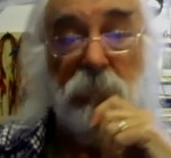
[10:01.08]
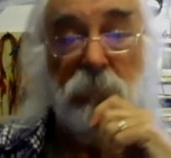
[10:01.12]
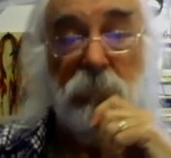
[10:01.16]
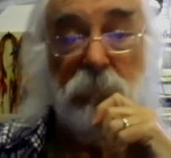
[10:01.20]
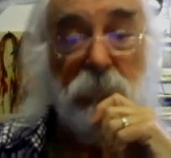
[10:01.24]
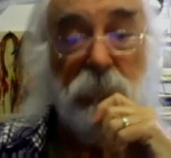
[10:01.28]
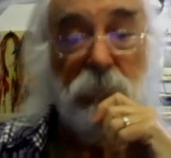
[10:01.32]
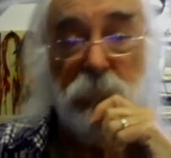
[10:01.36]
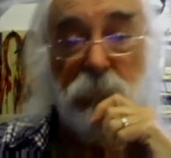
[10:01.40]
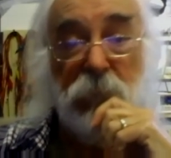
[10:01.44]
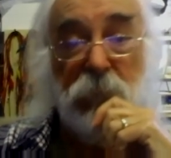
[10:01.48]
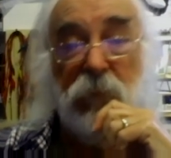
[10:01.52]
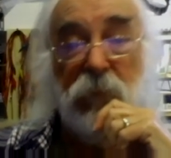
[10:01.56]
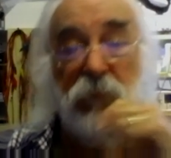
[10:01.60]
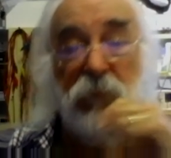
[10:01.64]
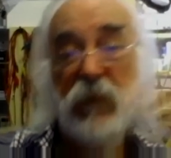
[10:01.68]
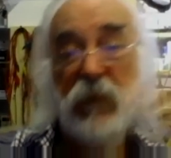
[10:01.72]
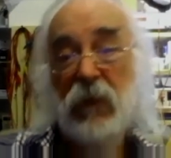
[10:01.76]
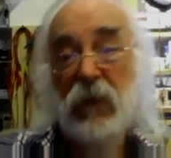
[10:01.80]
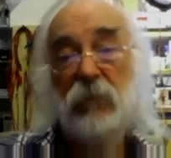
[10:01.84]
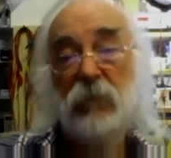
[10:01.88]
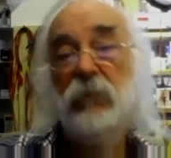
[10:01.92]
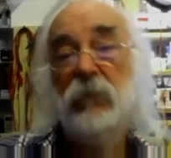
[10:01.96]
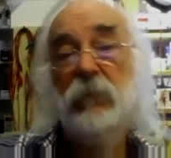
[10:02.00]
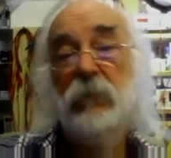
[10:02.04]

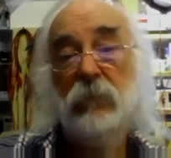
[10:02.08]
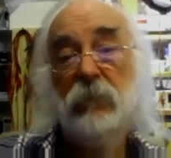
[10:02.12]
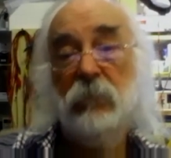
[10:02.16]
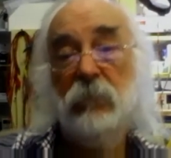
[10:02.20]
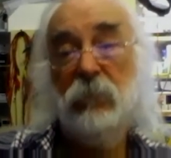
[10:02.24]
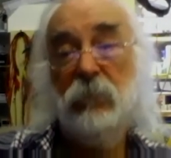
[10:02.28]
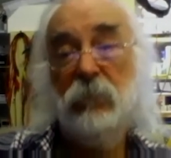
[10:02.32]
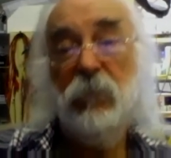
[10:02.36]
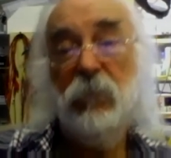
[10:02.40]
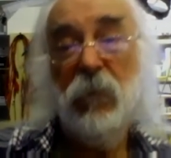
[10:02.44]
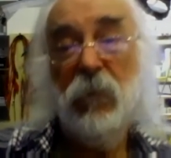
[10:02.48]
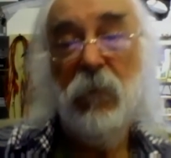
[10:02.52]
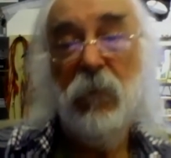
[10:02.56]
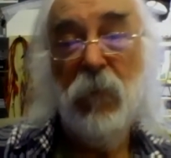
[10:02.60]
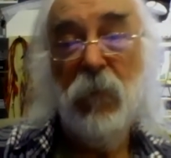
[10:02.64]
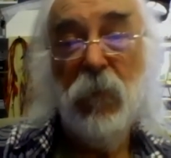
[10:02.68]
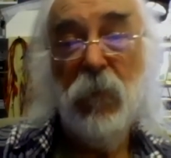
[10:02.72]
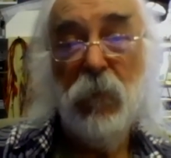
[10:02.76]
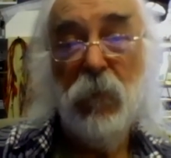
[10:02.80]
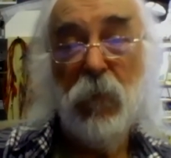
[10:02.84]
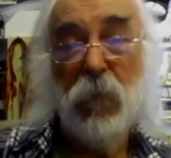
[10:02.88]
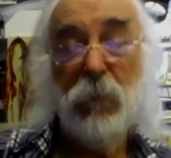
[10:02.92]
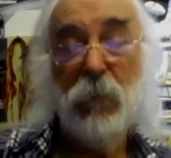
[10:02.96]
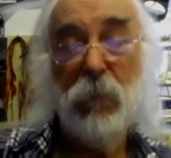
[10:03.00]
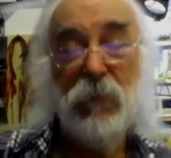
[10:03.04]
exactly.
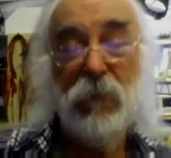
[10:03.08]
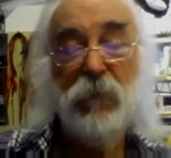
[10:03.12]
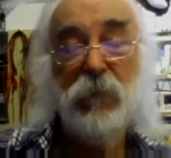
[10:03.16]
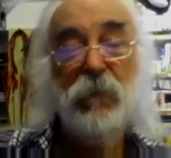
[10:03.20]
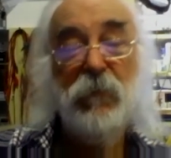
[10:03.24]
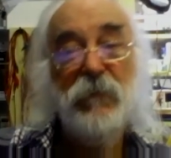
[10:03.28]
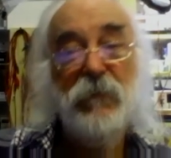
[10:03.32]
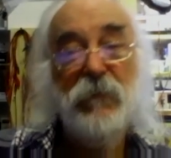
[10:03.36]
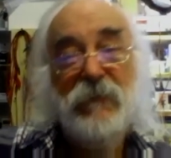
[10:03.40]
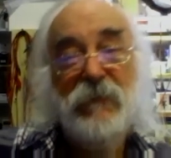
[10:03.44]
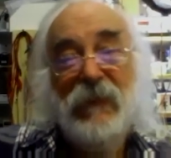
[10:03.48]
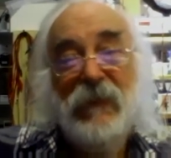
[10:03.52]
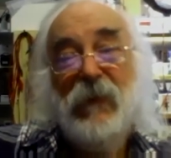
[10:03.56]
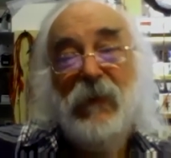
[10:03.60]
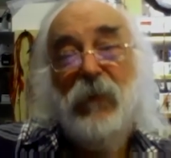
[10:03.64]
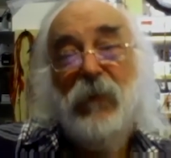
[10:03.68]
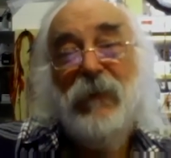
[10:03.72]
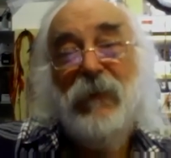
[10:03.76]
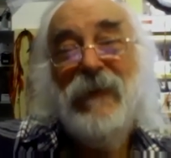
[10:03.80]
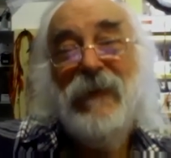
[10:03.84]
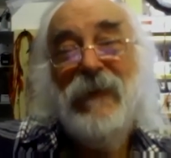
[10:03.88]
I mean, you can tell.